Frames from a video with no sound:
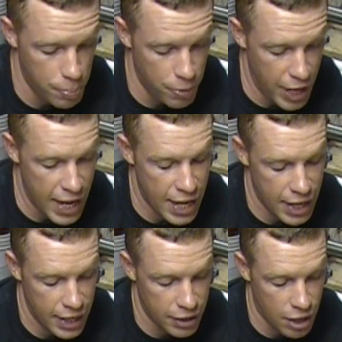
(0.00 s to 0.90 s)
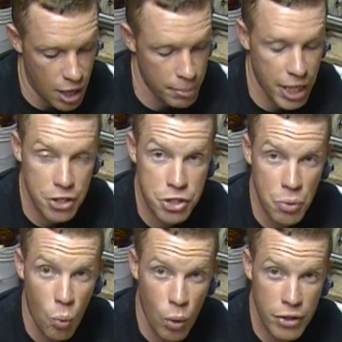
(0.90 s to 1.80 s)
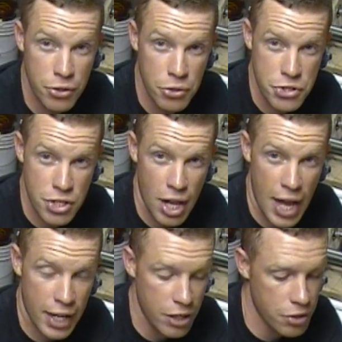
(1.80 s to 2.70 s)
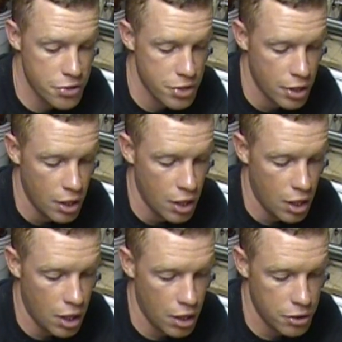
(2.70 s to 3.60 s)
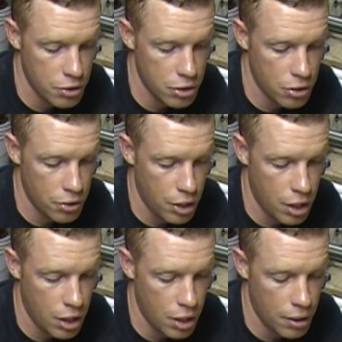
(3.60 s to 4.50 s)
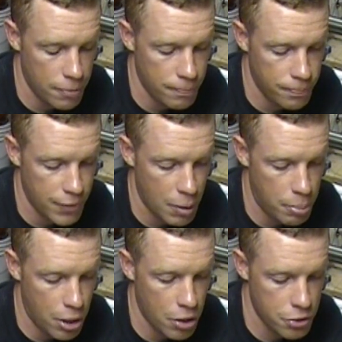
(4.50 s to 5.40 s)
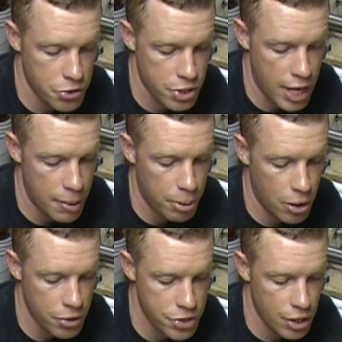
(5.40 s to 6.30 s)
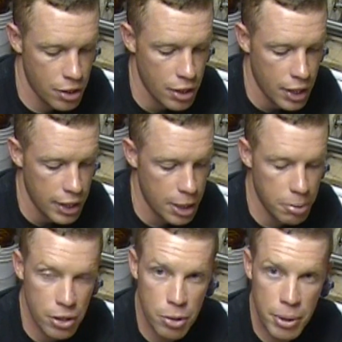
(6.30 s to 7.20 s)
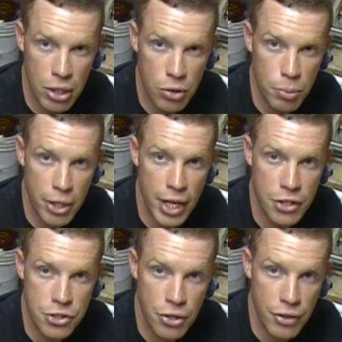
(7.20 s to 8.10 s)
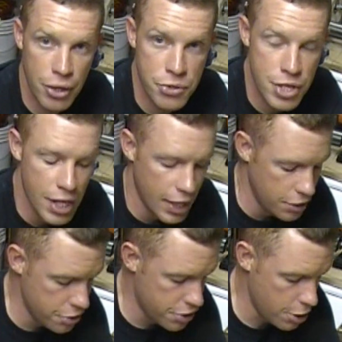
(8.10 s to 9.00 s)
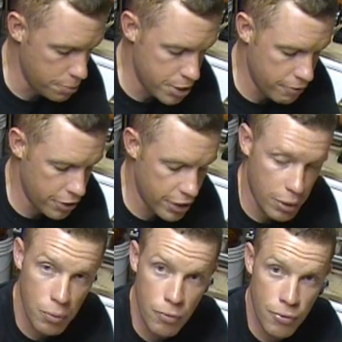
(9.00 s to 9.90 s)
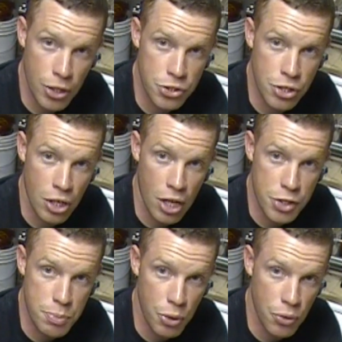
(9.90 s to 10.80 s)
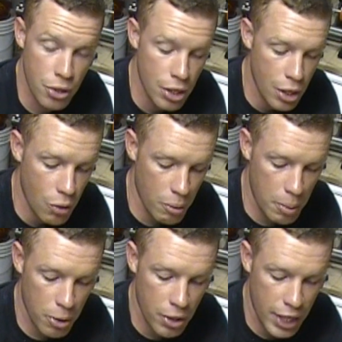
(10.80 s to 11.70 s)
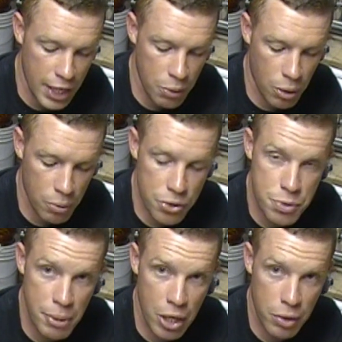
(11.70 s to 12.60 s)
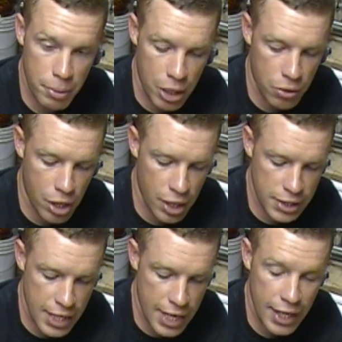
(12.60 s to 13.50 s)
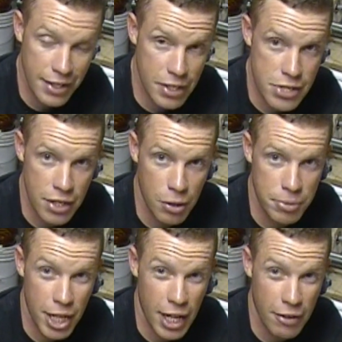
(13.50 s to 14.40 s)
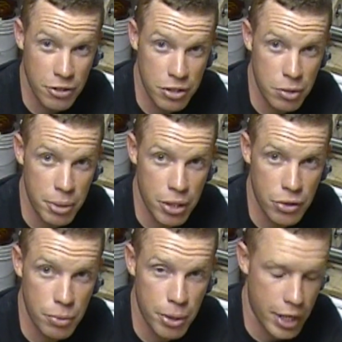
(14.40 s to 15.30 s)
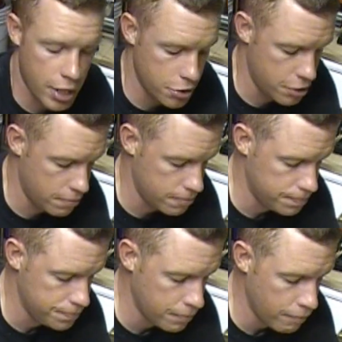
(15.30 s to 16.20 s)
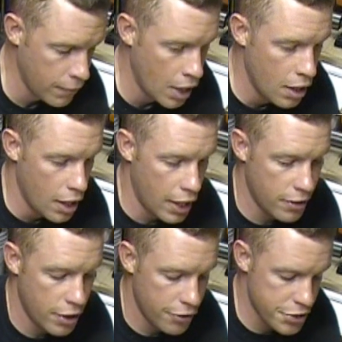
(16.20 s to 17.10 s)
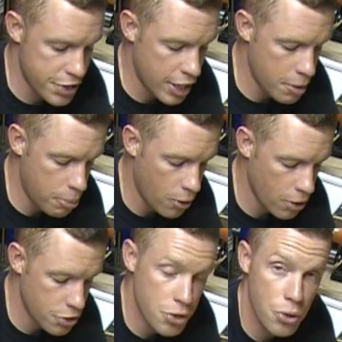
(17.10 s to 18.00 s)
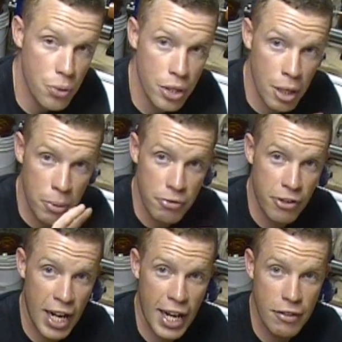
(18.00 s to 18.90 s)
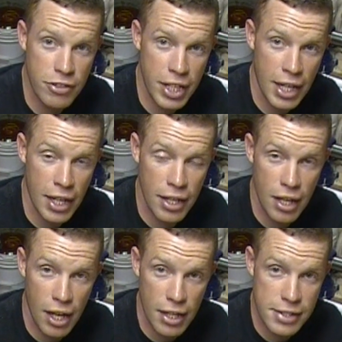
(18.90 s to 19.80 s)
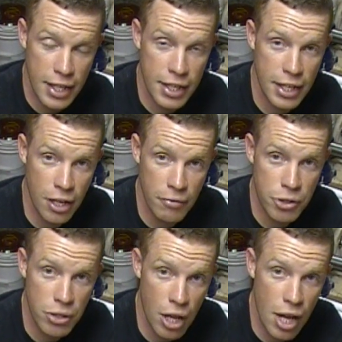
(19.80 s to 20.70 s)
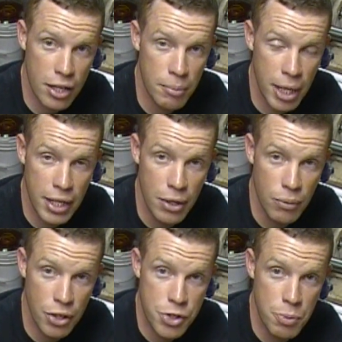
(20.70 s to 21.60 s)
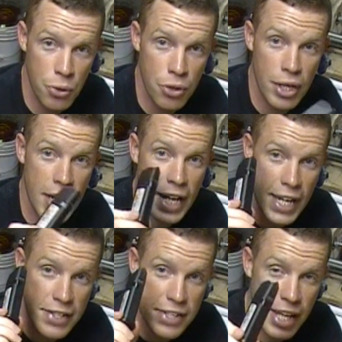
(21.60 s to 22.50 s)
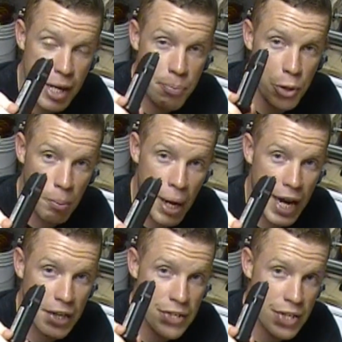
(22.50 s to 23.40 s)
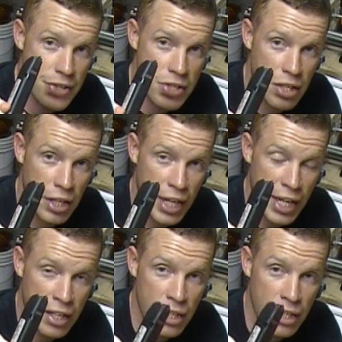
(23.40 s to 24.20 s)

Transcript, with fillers: that in combination with your slide ears, uh, your little uh, paw, your slide paws here. Keep a little bit of lubrication on those. It just helps everything function a lot smoother. Remember, anywhere where there's metal to metal contact, it doesn't help to have a little bit of lubrication. And the second part to number five in uh, taking care of your Glock and making it run smoother is keep your magazines clean.